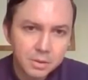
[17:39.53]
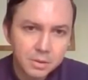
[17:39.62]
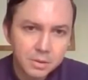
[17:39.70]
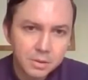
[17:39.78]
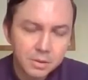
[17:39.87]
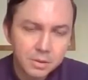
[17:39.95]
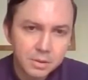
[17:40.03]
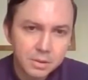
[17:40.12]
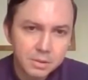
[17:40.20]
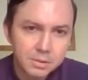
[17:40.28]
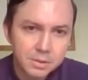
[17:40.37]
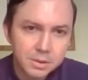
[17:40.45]

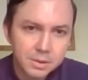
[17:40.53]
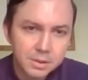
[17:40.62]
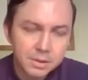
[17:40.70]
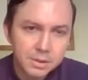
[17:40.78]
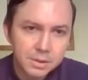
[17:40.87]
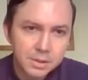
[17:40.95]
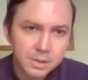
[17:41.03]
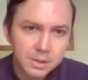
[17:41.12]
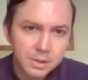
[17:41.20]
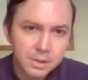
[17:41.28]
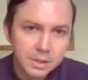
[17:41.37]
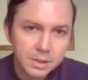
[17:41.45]

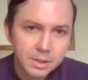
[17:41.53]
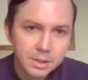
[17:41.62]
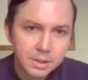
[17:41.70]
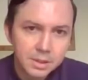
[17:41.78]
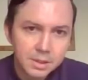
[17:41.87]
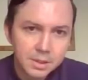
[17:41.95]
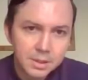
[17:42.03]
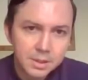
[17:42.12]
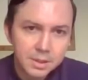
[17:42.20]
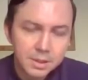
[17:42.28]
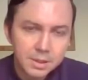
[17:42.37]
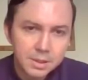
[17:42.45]

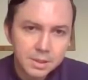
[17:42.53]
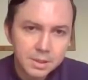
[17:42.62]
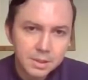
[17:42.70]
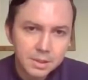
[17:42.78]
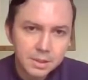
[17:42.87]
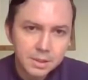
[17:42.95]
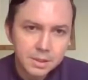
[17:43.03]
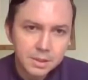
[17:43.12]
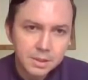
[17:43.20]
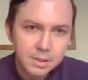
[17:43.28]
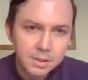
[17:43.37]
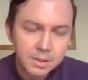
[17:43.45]

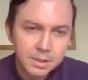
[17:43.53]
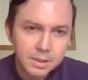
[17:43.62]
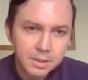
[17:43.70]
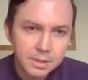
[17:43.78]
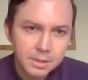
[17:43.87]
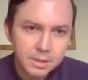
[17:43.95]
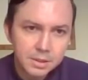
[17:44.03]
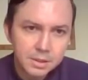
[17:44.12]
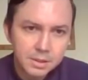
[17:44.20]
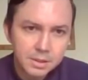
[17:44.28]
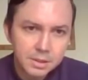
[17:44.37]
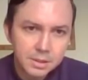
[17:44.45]

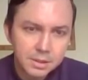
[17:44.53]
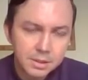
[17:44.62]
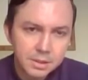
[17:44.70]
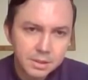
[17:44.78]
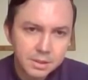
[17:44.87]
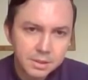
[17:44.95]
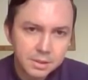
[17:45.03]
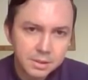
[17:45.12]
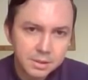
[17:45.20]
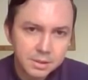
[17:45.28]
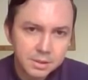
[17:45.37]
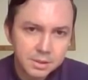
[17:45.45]

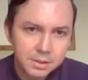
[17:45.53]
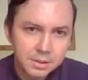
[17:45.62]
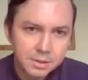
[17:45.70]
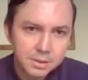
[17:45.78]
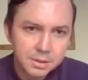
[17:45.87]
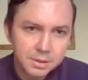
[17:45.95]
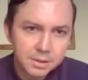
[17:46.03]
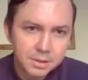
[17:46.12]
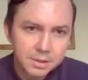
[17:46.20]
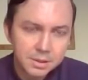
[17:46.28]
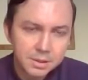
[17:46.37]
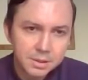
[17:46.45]

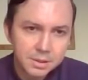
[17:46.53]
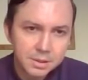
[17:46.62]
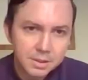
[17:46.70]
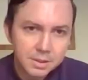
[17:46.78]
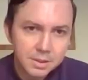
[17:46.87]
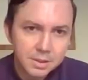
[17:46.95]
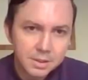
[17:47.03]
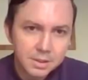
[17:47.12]
The person shown says nothing.